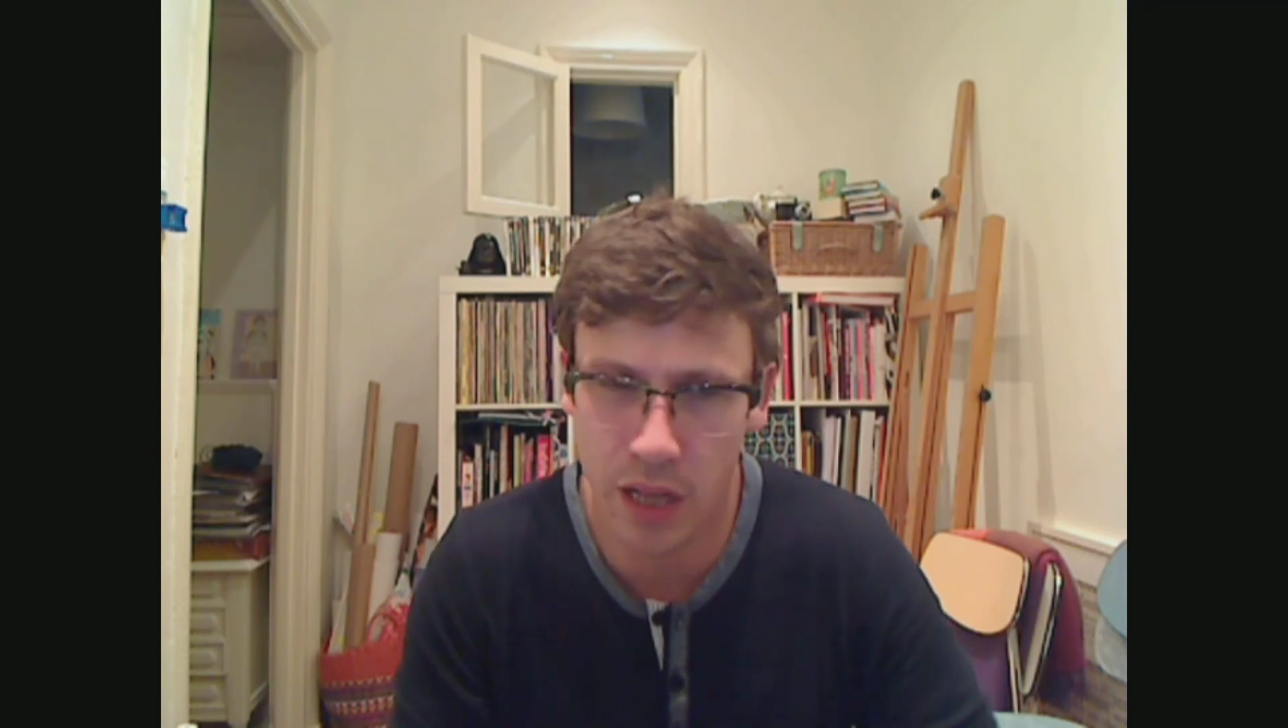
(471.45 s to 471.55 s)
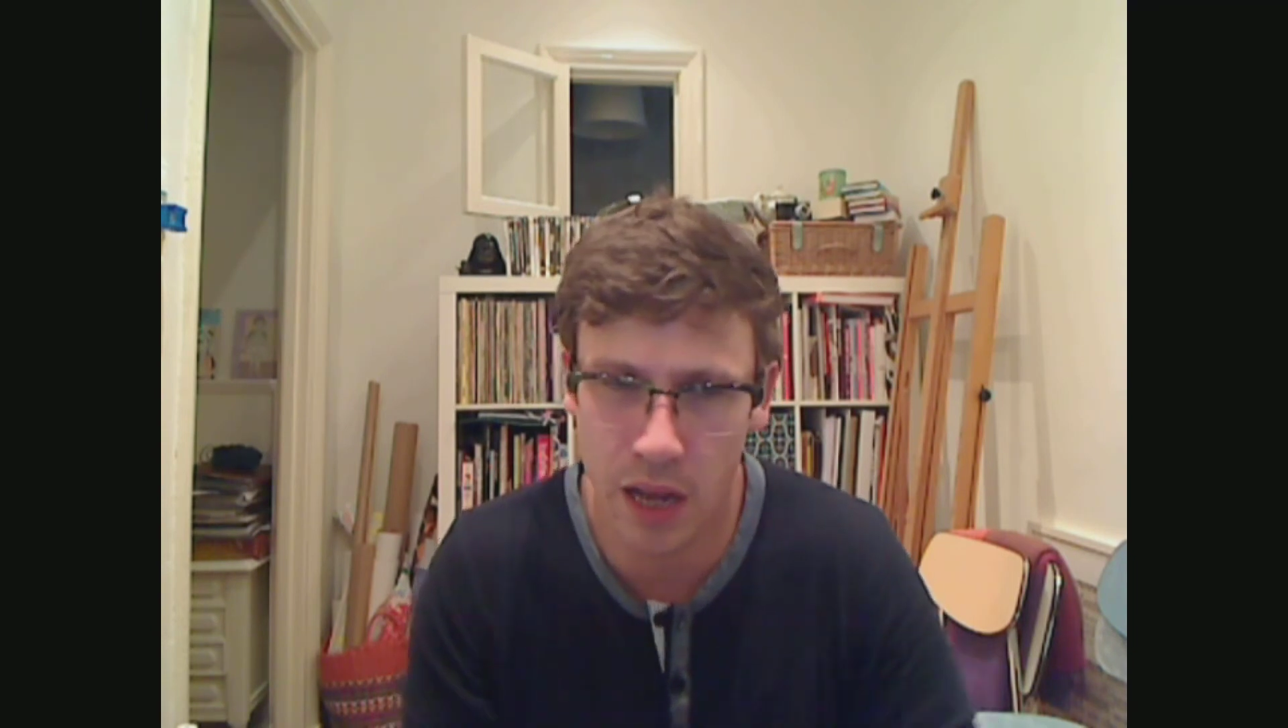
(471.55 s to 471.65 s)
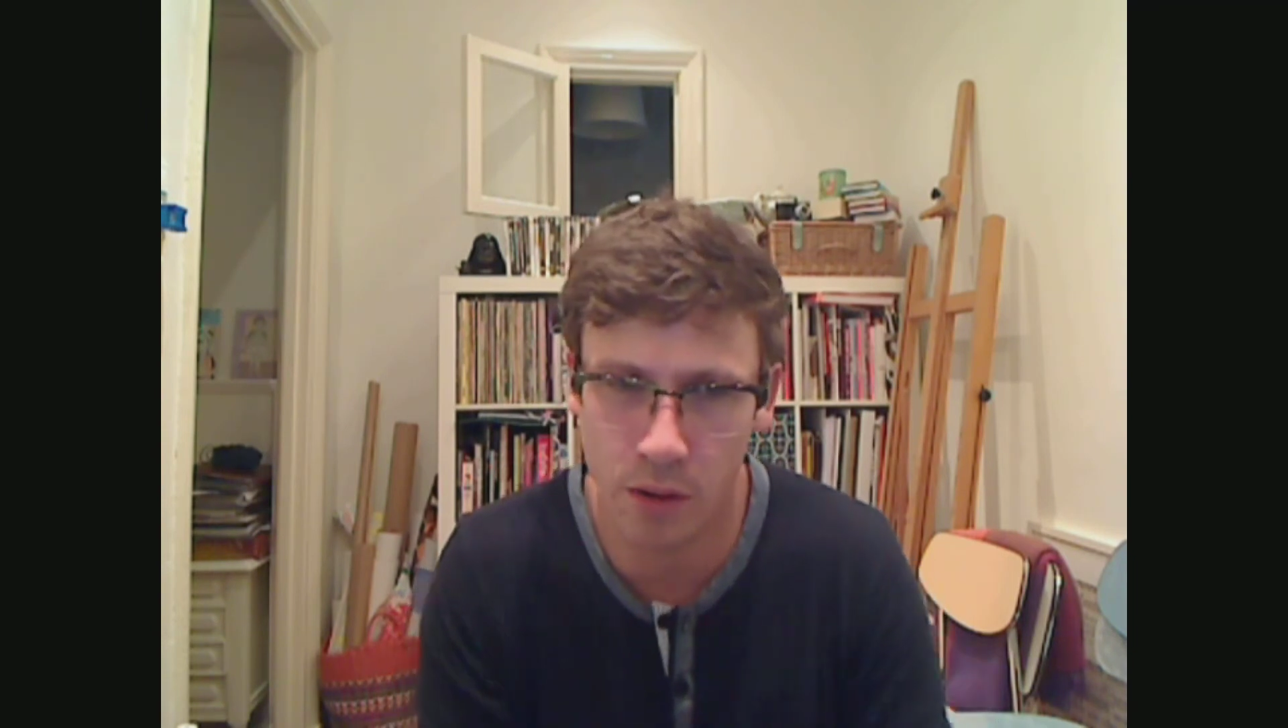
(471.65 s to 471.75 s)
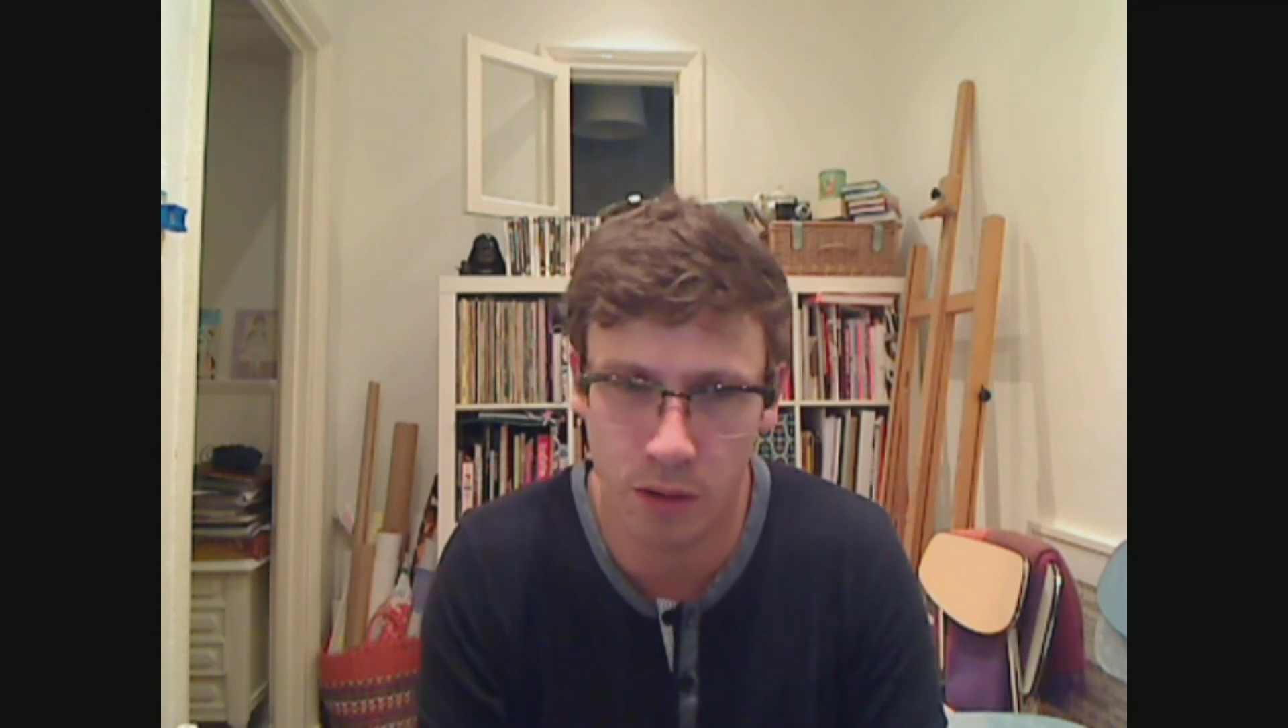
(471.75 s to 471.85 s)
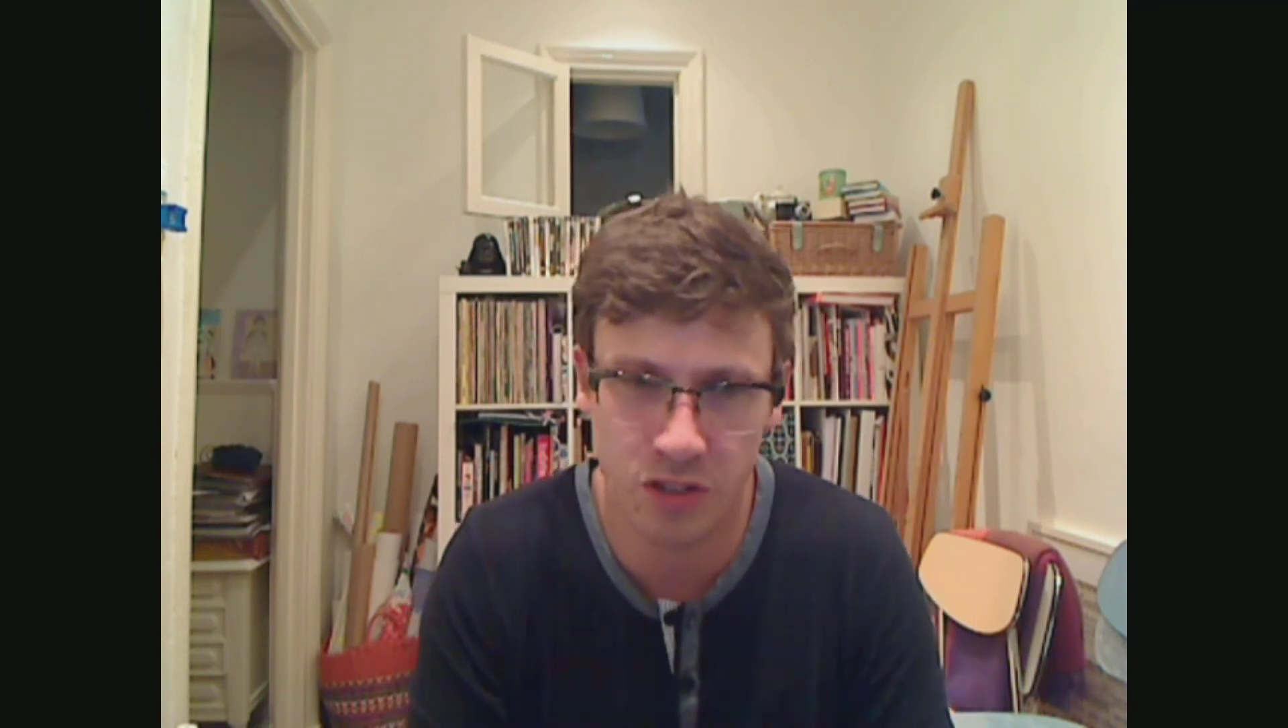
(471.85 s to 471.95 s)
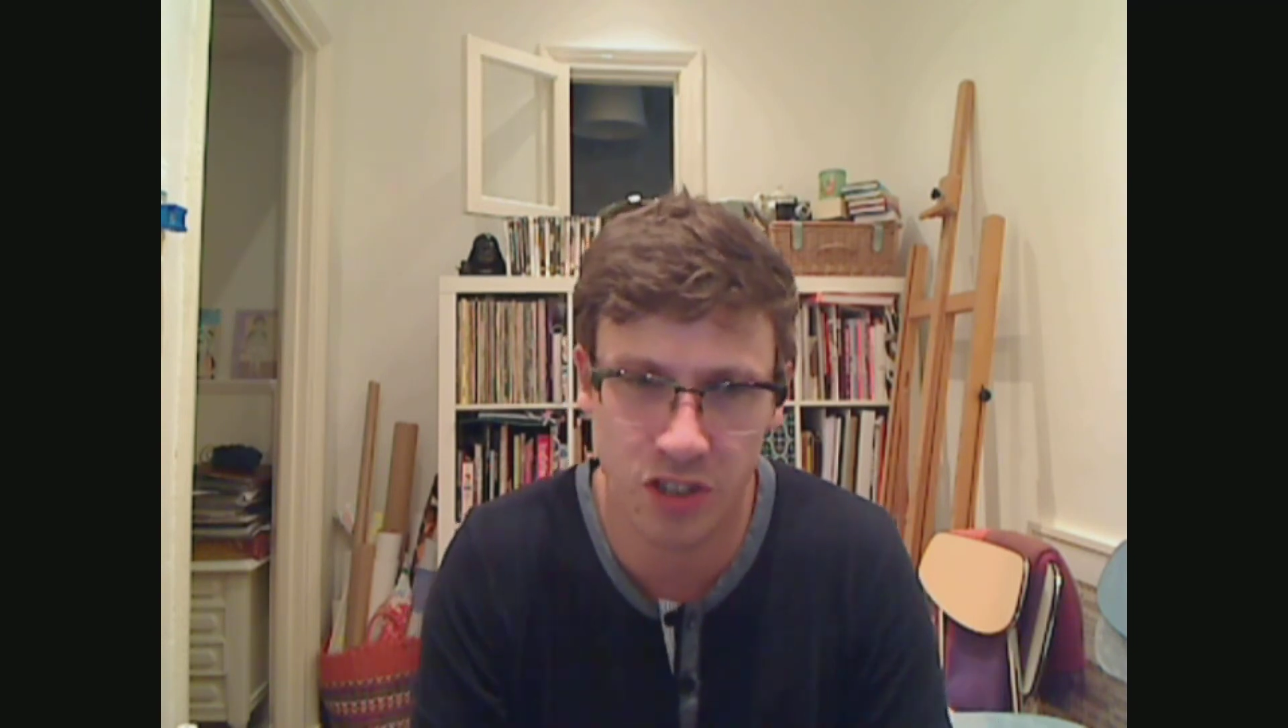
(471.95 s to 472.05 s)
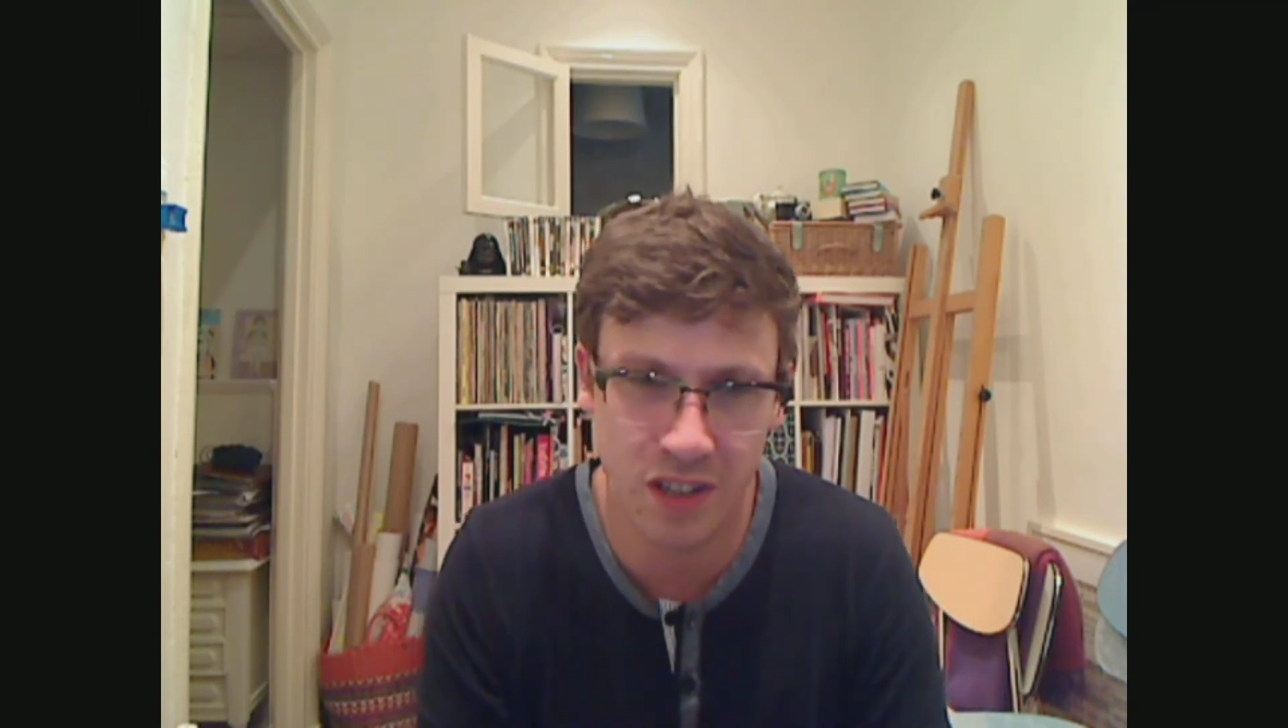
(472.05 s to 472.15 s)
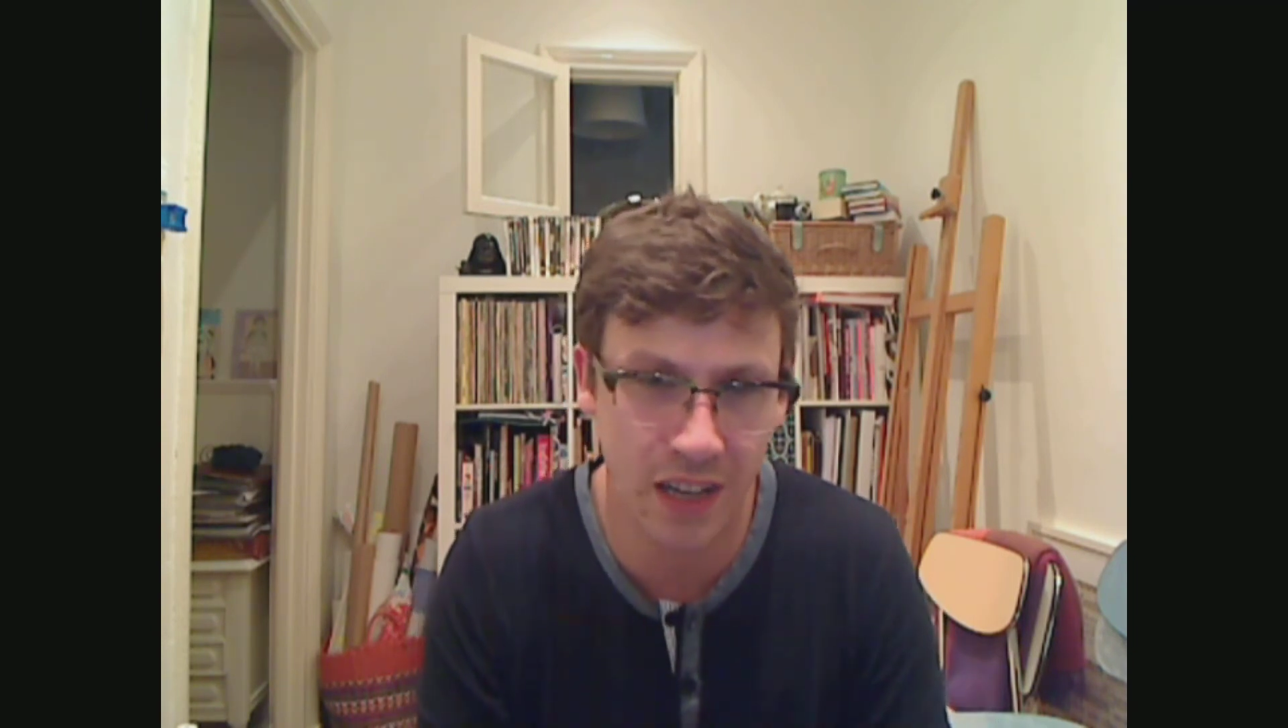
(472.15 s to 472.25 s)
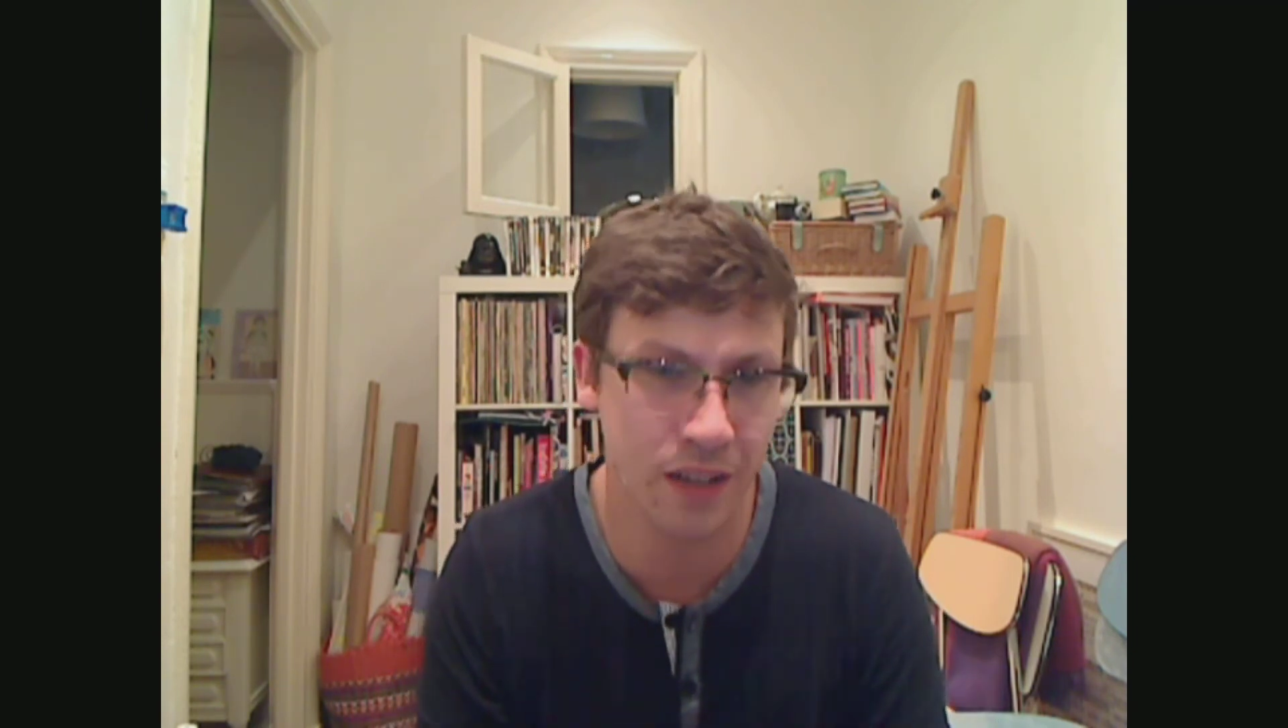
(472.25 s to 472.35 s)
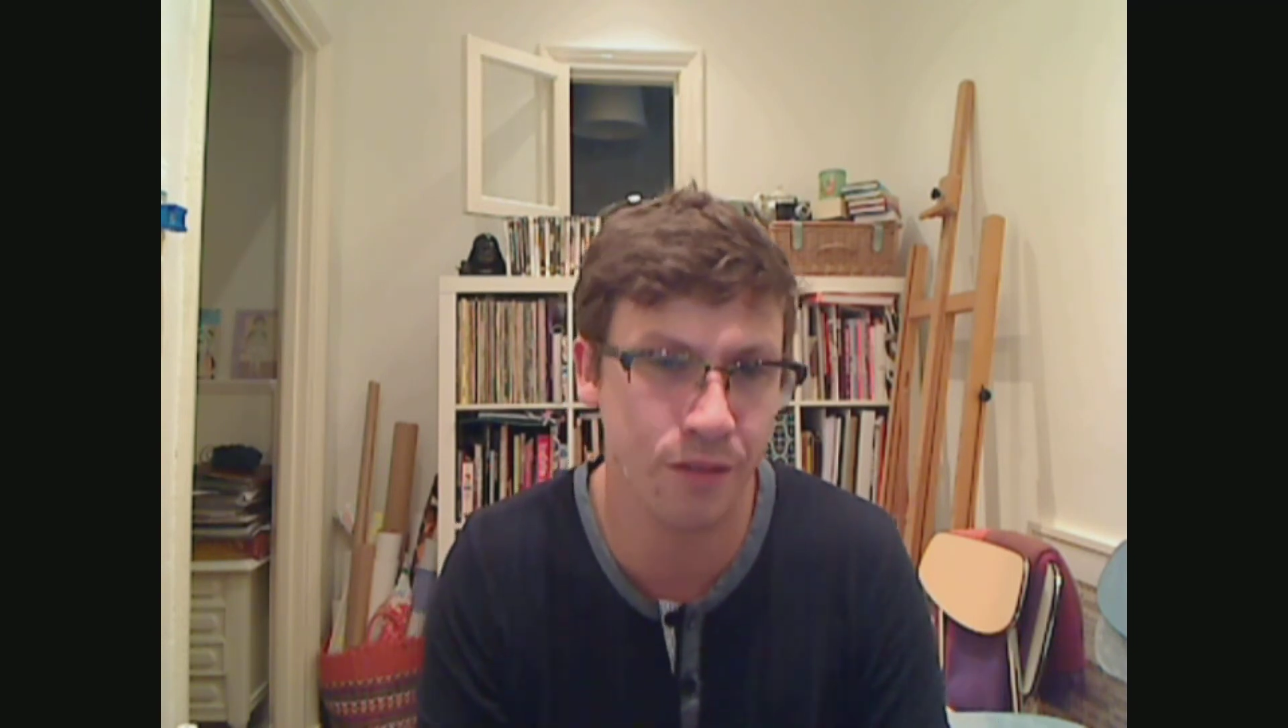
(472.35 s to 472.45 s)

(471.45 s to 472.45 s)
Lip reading: later on today,